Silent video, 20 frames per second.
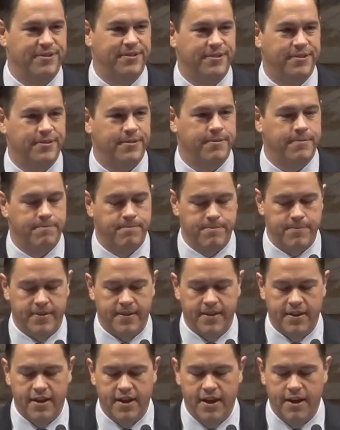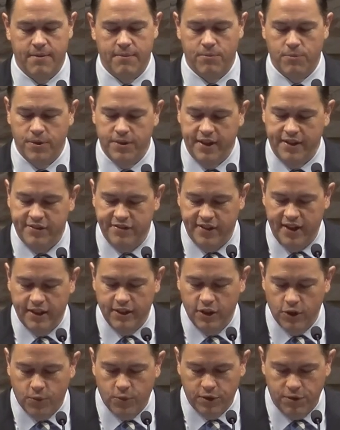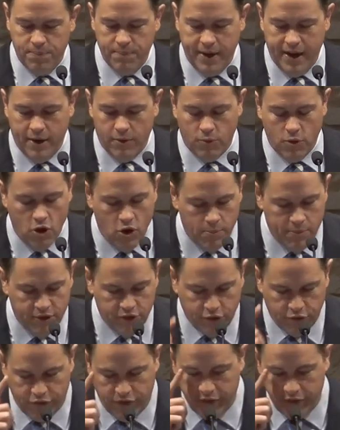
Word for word: Uh, with that said, look with me at Romans 15.